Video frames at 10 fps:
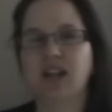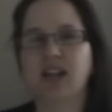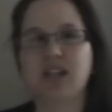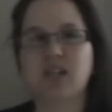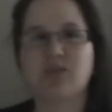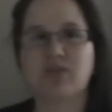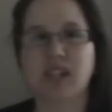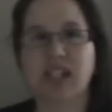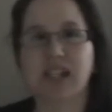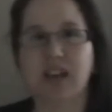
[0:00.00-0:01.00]
he just
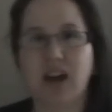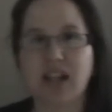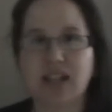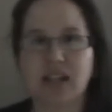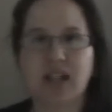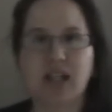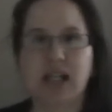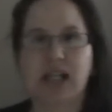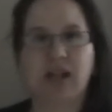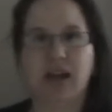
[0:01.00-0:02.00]
really likes it,
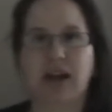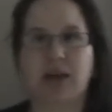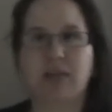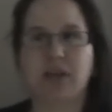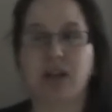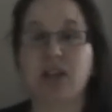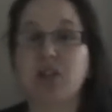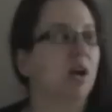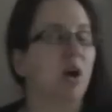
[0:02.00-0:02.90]
and I do.